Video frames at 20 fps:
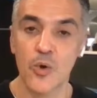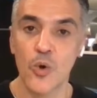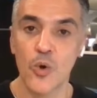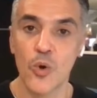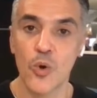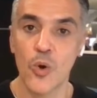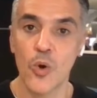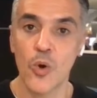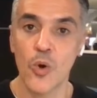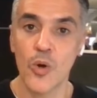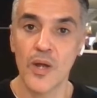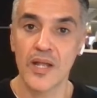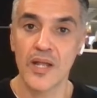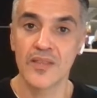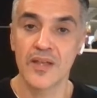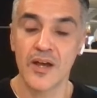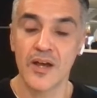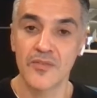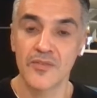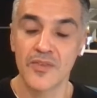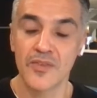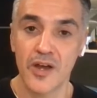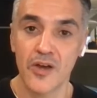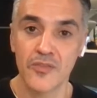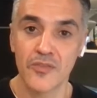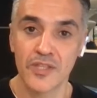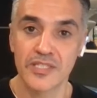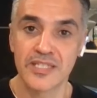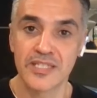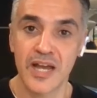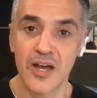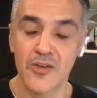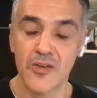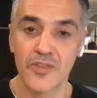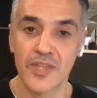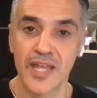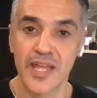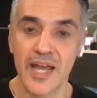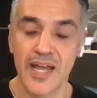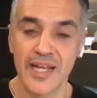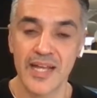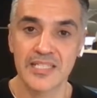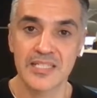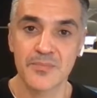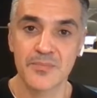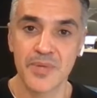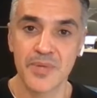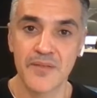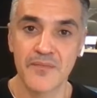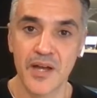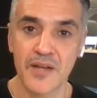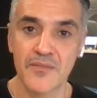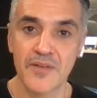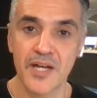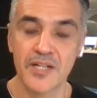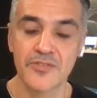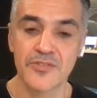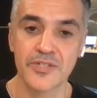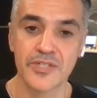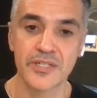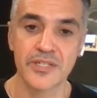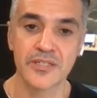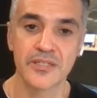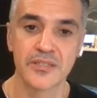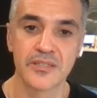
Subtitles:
or on the S&P 500.